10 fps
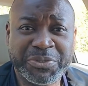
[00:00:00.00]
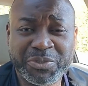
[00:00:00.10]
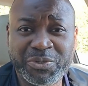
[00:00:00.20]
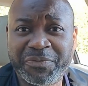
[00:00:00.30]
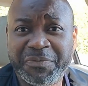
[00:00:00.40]

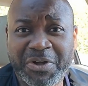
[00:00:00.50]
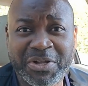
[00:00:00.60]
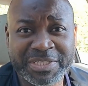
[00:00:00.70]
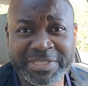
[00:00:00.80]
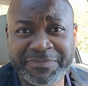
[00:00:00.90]
look for all
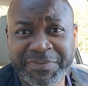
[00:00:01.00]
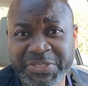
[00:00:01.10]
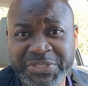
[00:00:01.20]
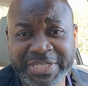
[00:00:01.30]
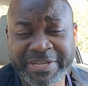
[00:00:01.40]
these
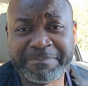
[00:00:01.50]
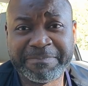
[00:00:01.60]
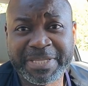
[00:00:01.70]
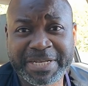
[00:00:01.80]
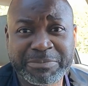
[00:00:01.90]
videos
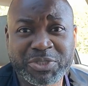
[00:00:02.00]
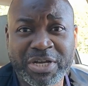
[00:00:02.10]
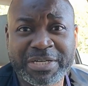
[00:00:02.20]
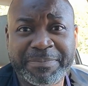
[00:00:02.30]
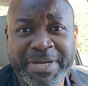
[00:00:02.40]
that I'm
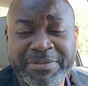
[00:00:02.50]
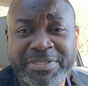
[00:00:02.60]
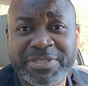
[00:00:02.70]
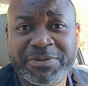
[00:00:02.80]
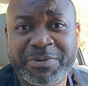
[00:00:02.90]
talking about,
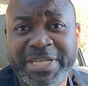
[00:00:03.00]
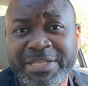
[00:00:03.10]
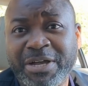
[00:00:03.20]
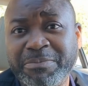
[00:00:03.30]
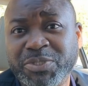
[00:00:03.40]
when it
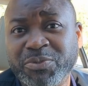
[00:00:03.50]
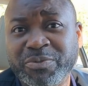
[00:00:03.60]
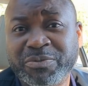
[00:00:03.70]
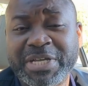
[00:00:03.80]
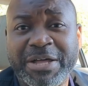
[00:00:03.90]
comes
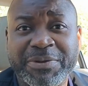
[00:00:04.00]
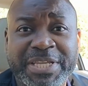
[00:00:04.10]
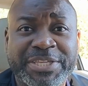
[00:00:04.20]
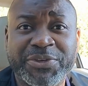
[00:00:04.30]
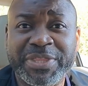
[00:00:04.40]
to
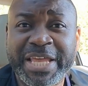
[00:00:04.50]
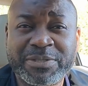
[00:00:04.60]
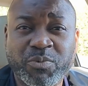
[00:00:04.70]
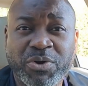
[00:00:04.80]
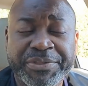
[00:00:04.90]
calculating your net
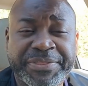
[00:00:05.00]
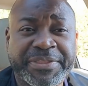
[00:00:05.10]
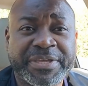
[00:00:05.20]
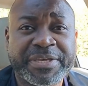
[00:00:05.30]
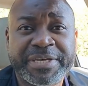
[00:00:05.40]
worth,
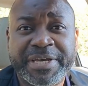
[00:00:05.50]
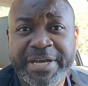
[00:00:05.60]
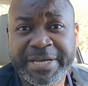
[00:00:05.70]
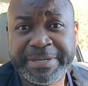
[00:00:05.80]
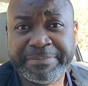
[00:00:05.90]

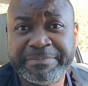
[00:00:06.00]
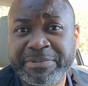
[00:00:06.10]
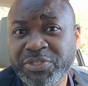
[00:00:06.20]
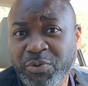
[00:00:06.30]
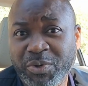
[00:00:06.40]

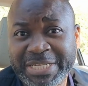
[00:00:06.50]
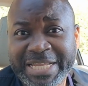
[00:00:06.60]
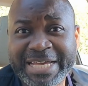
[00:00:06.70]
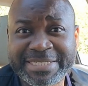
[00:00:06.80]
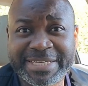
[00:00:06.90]
what an
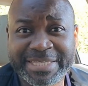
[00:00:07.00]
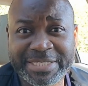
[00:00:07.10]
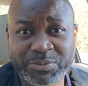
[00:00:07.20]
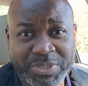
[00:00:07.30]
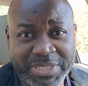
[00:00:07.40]
asset
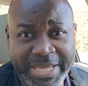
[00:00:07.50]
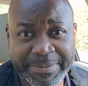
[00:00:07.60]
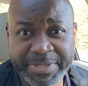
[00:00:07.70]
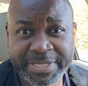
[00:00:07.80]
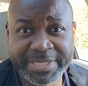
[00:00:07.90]
is, what a
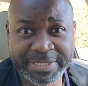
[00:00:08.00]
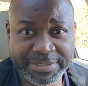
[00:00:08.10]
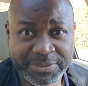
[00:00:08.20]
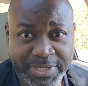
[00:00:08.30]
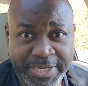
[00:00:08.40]
liability is.
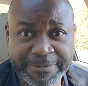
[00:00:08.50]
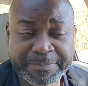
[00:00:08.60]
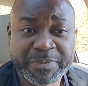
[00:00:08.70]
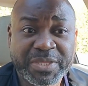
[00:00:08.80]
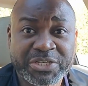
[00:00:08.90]
Okay.
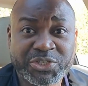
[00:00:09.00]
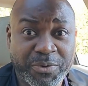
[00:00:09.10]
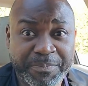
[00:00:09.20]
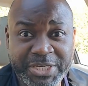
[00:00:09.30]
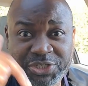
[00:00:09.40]
So
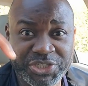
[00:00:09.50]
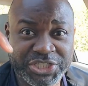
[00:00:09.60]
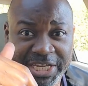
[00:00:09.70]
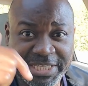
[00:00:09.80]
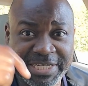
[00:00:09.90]
make sure you
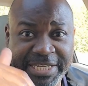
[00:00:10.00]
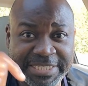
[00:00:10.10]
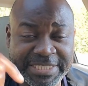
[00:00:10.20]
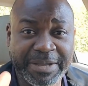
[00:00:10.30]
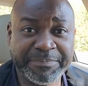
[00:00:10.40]
check the
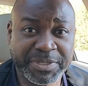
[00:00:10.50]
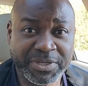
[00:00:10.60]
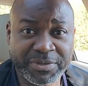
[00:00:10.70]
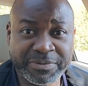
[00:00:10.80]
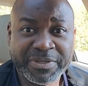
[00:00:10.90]
links down
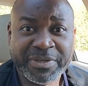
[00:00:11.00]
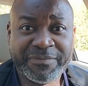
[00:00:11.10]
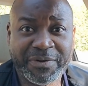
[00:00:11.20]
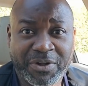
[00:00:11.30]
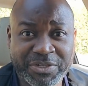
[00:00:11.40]
below
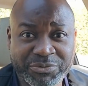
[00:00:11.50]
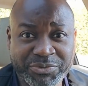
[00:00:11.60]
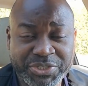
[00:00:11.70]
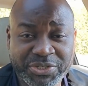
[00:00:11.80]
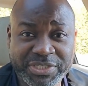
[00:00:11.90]
for all the
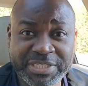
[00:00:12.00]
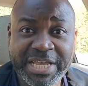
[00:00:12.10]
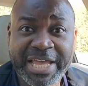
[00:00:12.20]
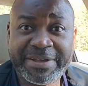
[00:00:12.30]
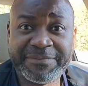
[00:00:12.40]
resources I
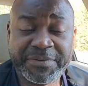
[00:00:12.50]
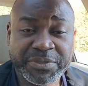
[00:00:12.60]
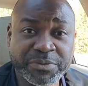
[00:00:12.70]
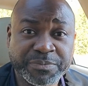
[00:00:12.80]
have for you.